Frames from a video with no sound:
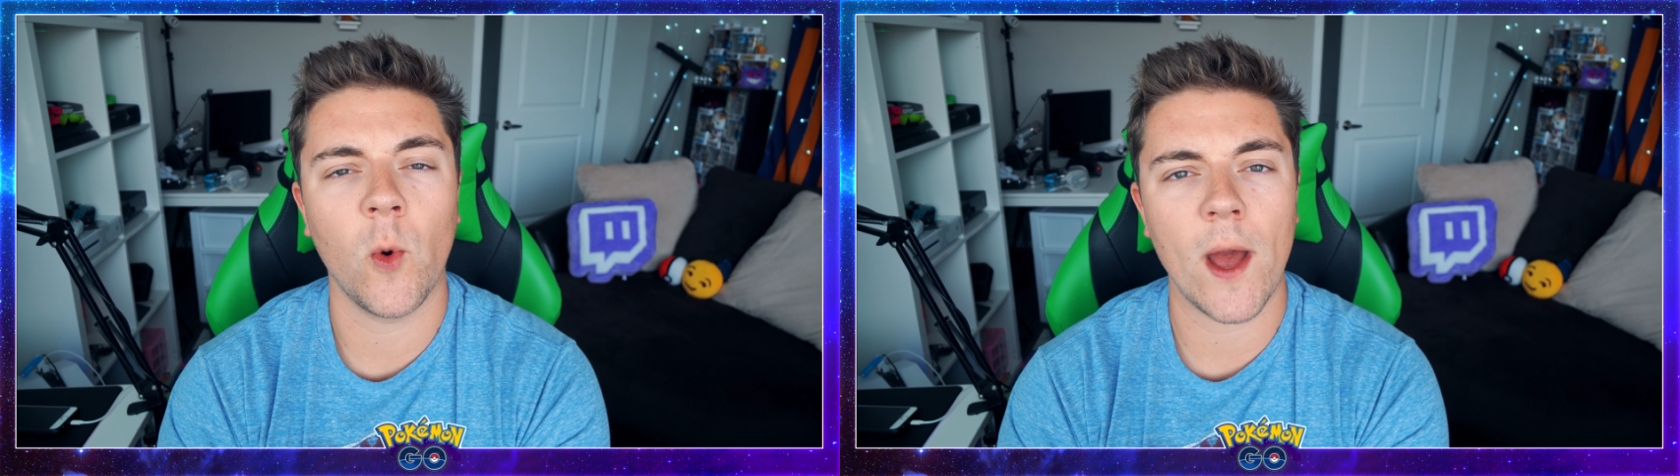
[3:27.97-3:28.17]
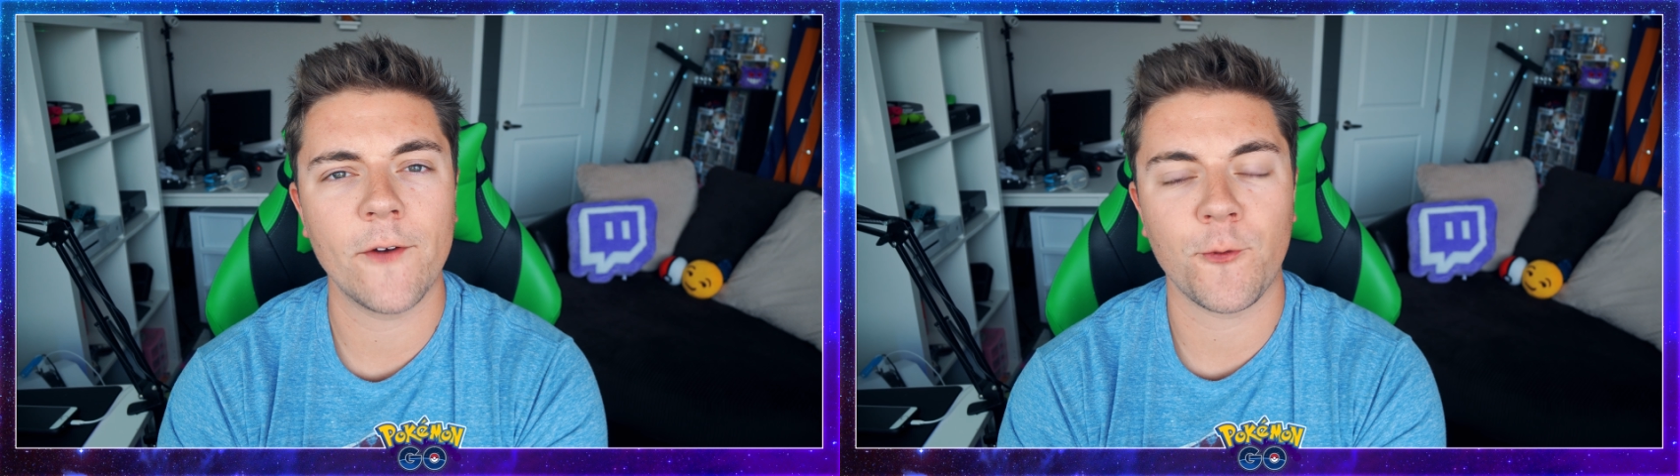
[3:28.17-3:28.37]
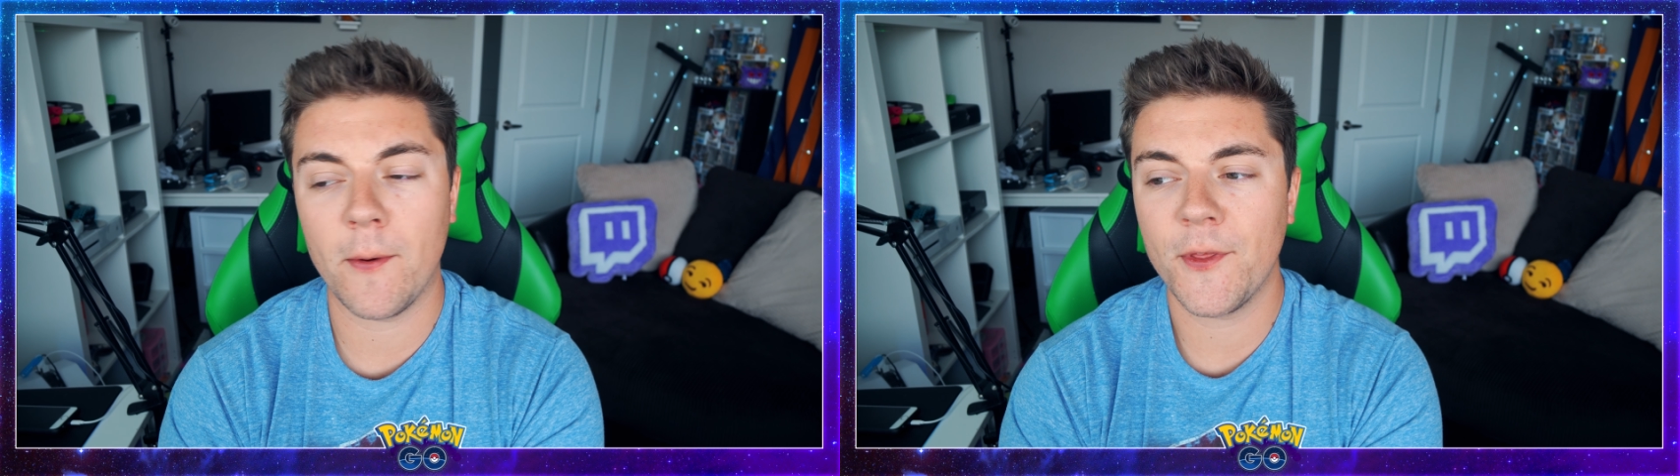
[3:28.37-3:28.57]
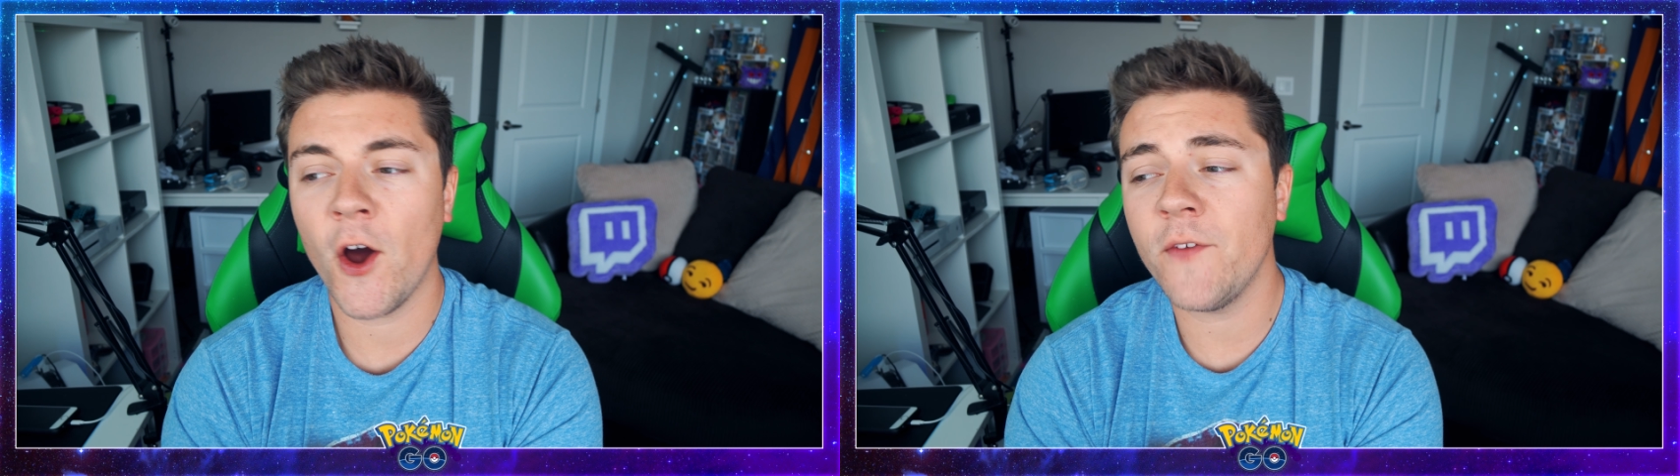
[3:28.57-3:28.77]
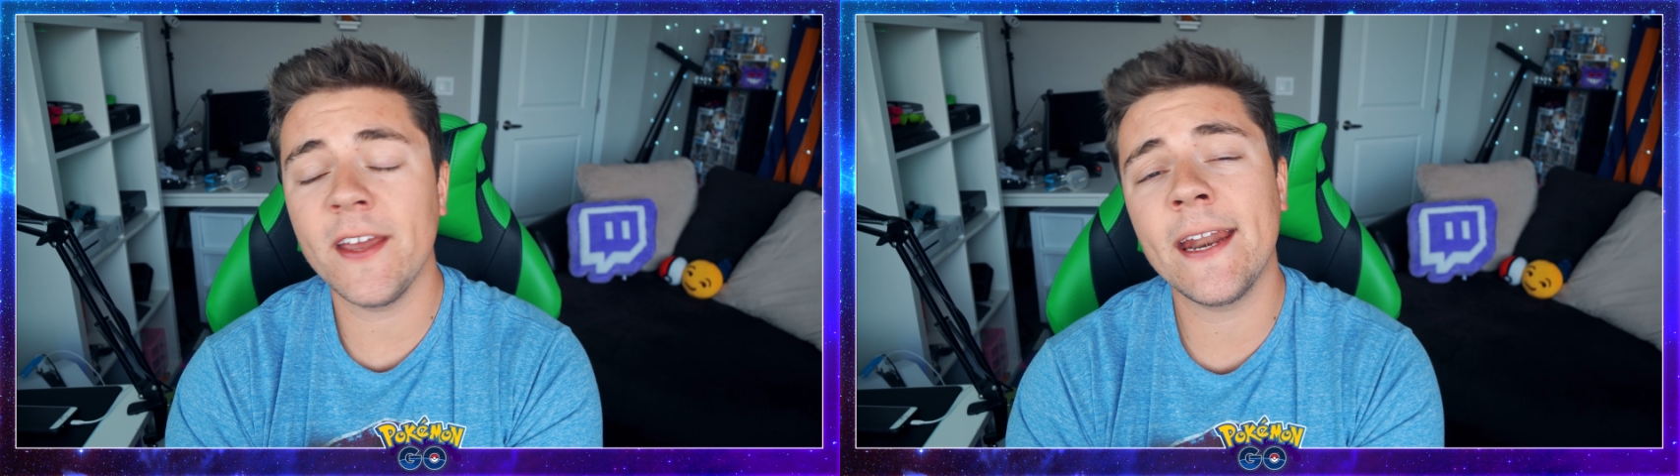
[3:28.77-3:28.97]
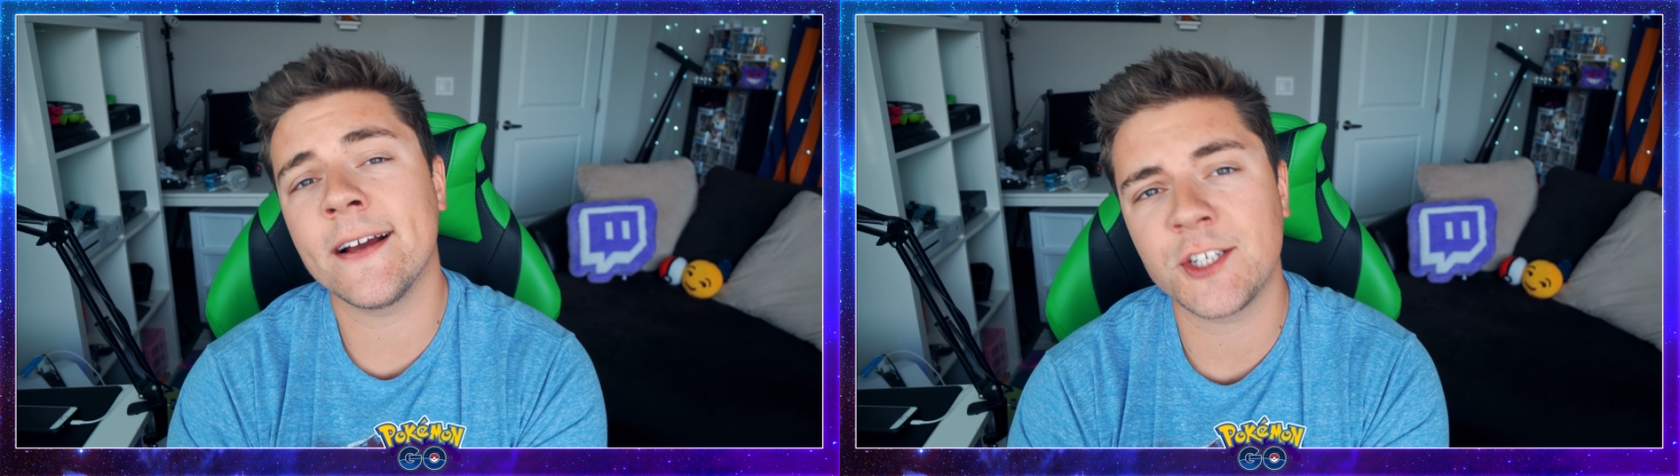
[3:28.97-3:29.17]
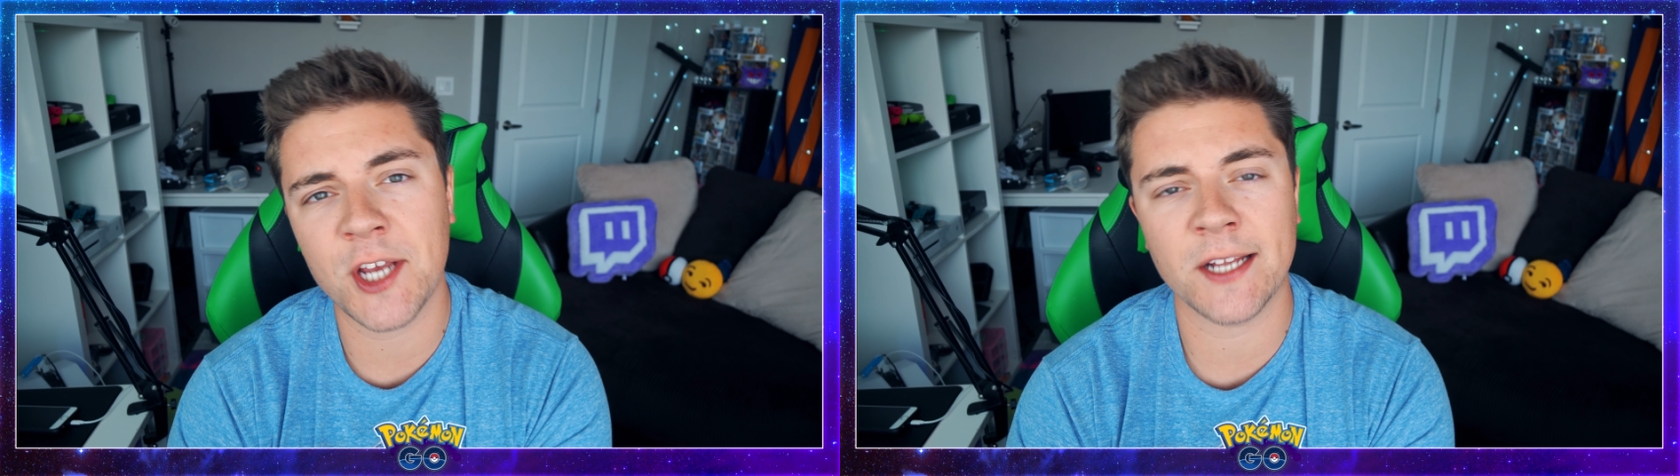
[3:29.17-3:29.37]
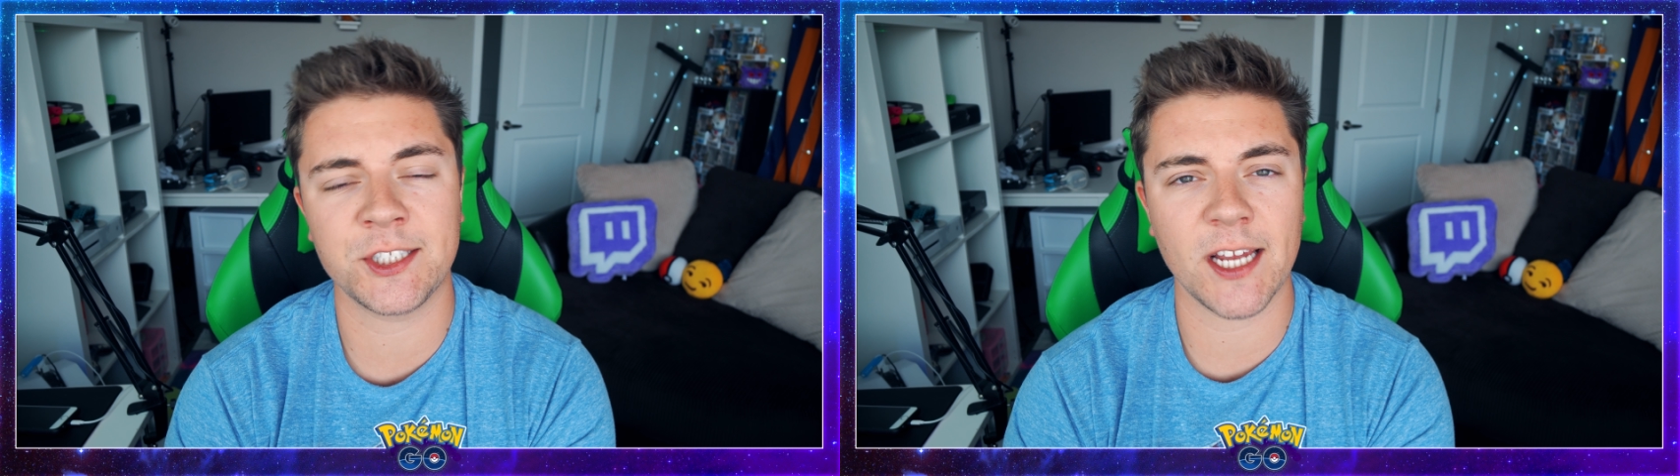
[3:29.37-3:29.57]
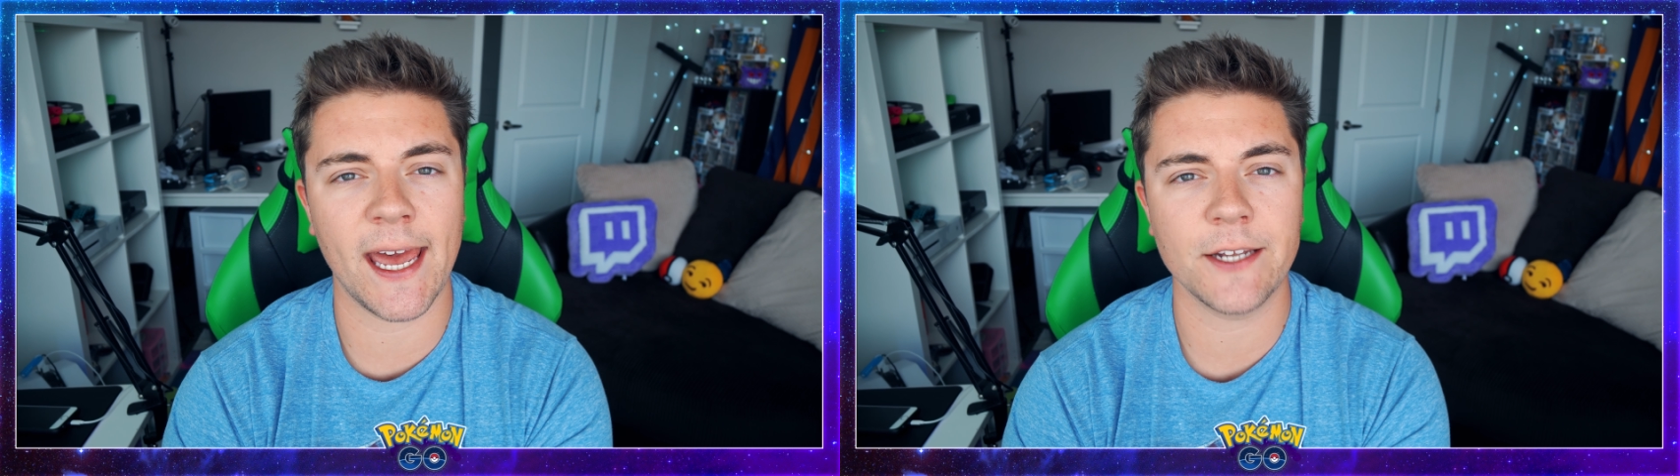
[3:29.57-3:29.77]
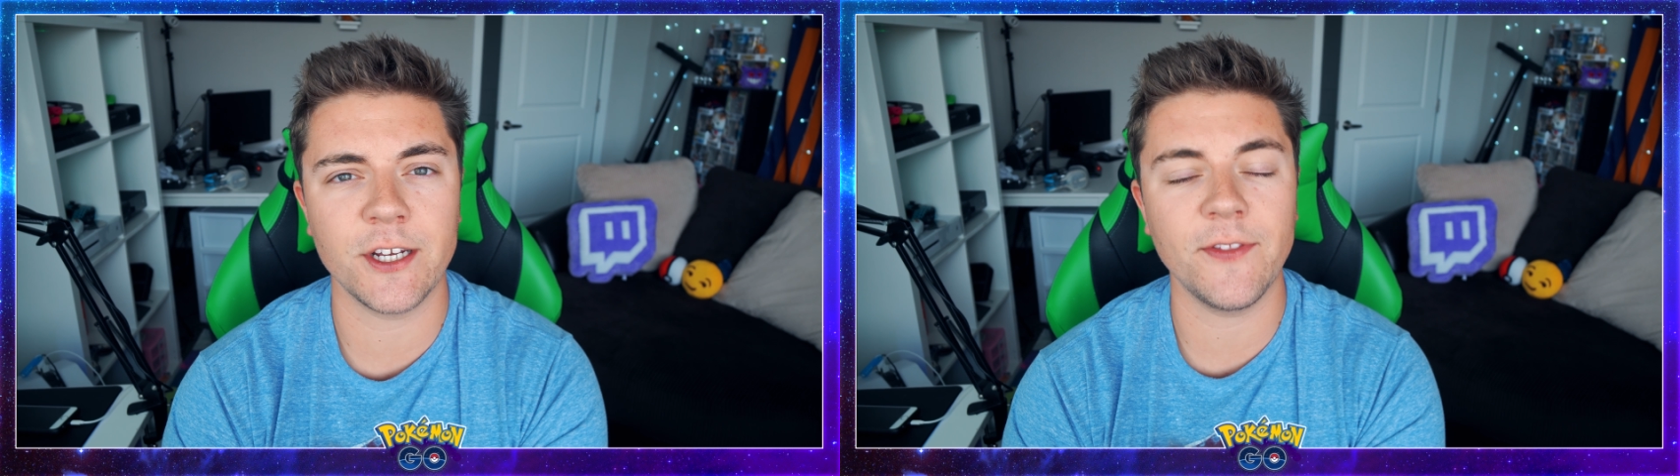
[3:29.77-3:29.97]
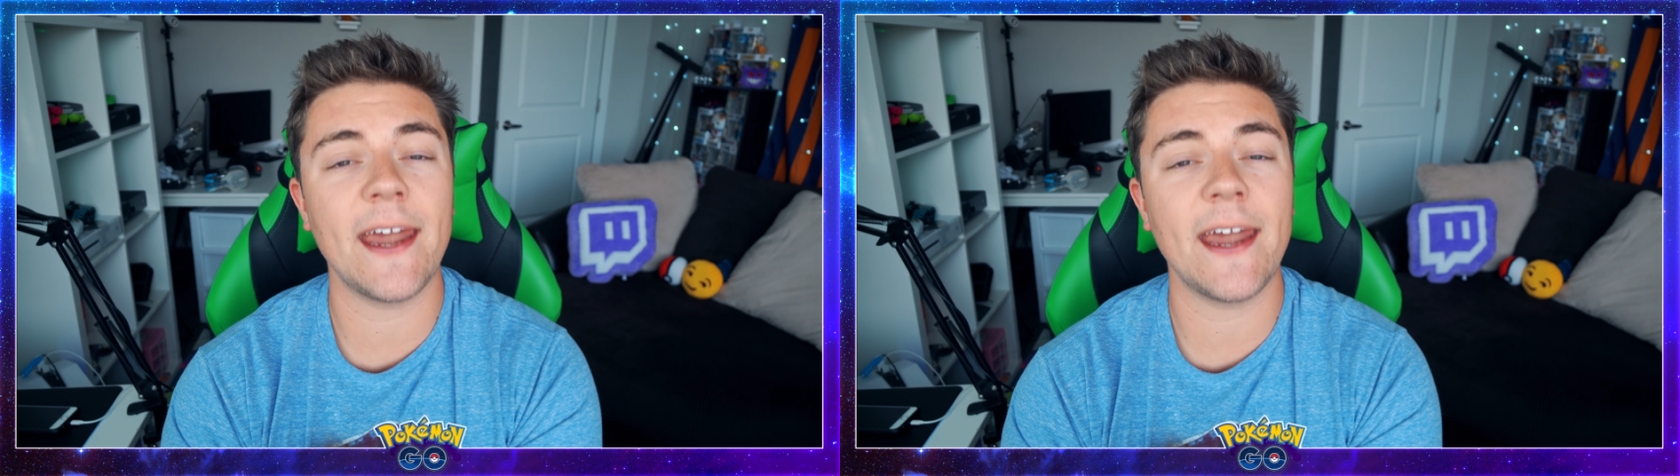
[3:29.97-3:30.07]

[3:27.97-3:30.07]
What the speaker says: away from me without even getting a chance to catch it.